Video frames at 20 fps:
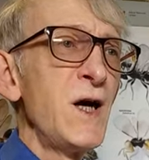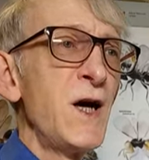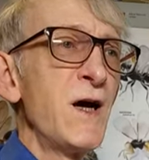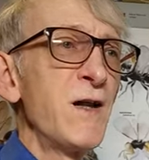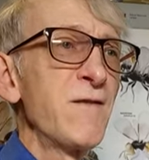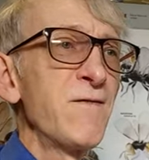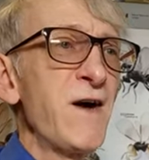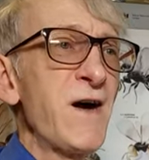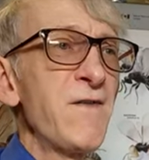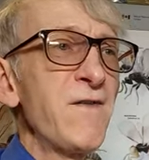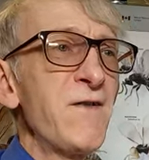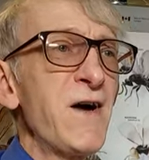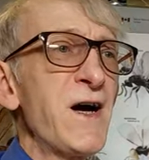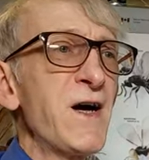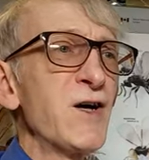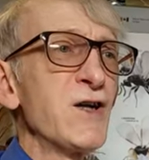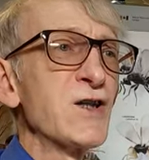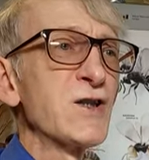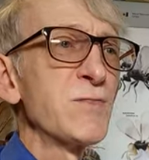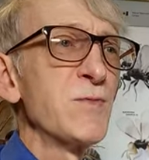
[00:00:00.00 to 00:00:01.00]
And they're
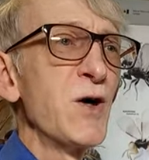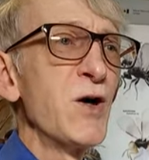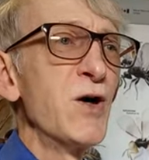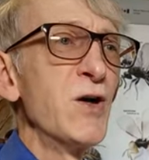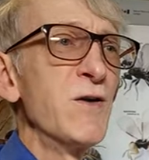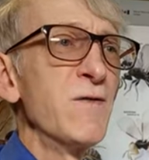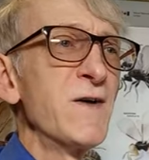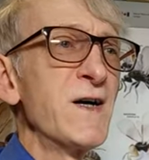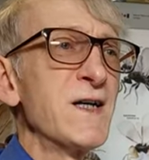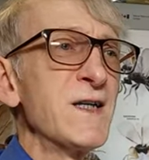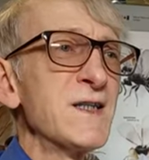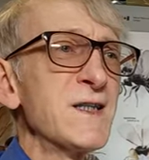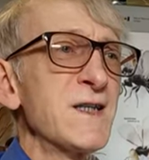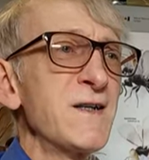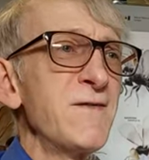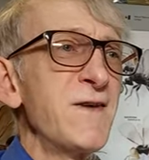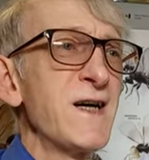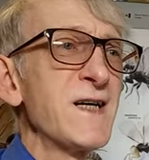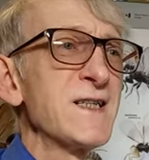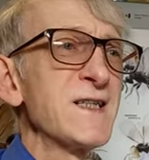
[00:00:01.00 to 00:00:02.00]
very small.
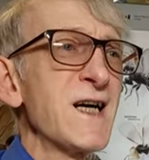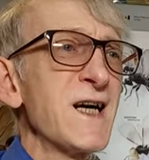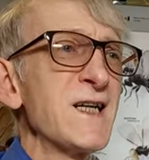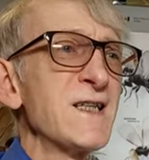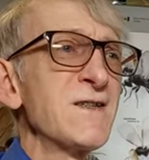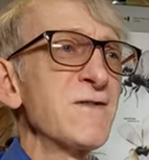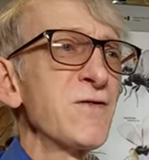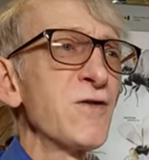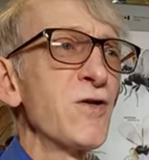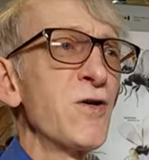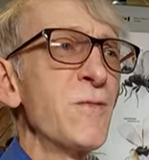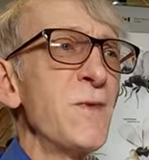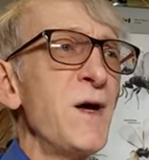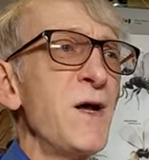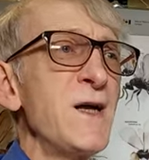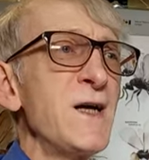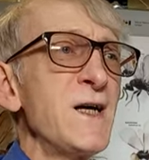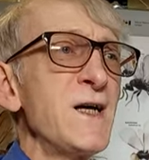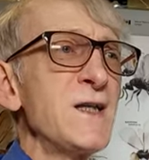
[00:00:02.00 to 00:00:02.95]
They're size from